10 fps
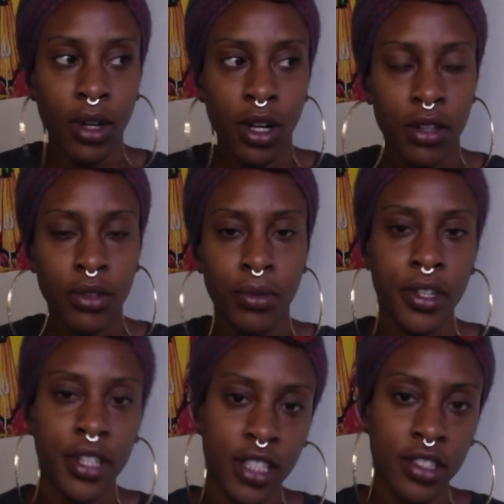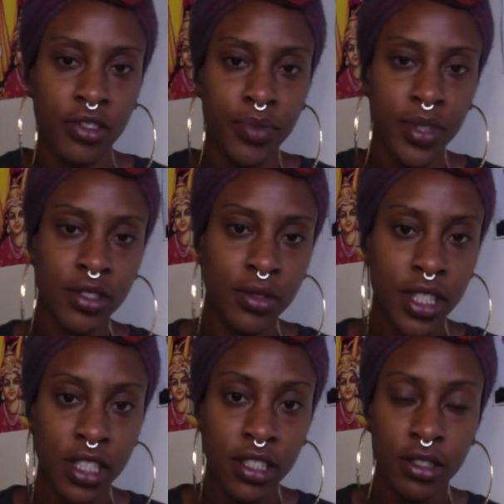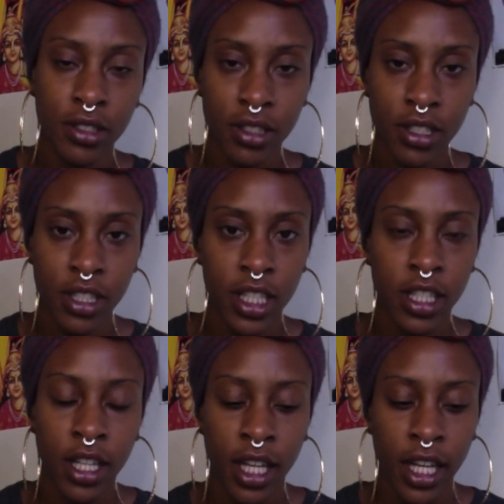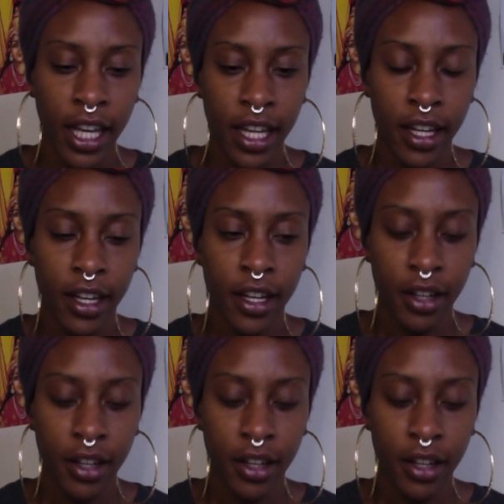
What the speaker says: all the work that you've been doing internally, and